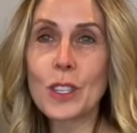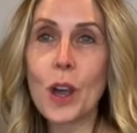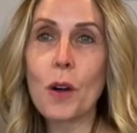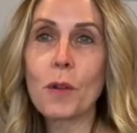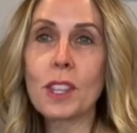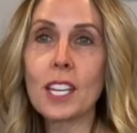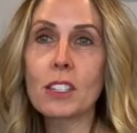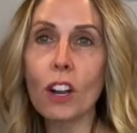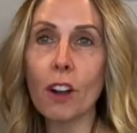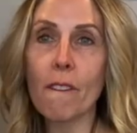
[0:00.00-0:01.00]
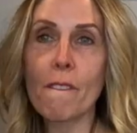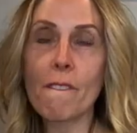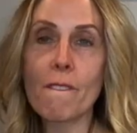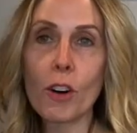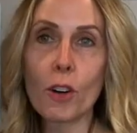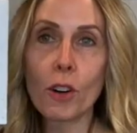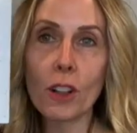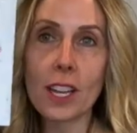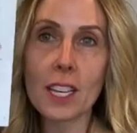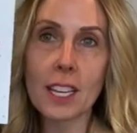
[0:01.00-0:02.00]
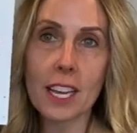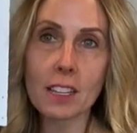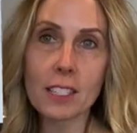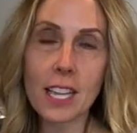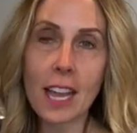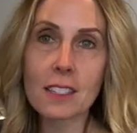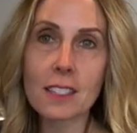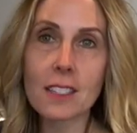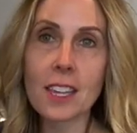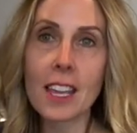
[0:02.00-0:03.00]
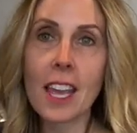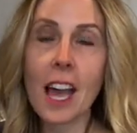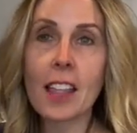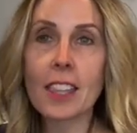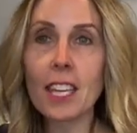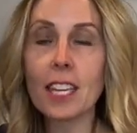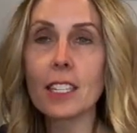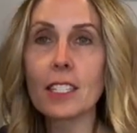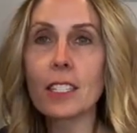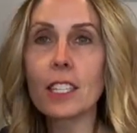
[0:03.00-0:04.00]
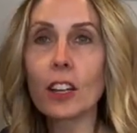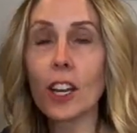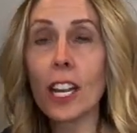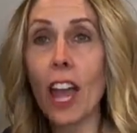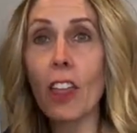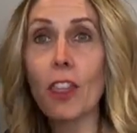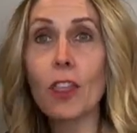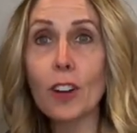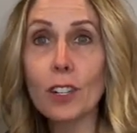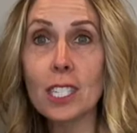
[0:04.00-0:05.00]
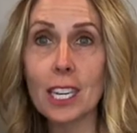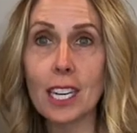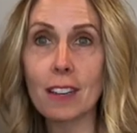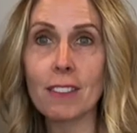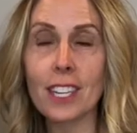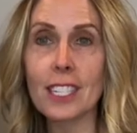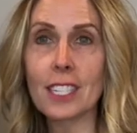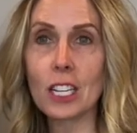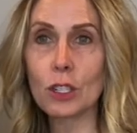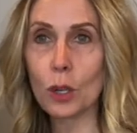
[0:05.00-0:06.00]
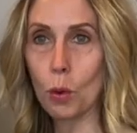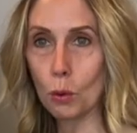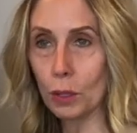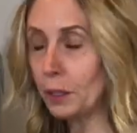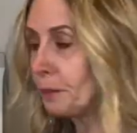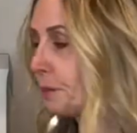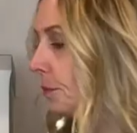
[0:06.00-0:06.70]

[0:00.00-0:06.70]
So these are full nail sets. You're gonna get 13 of these in total.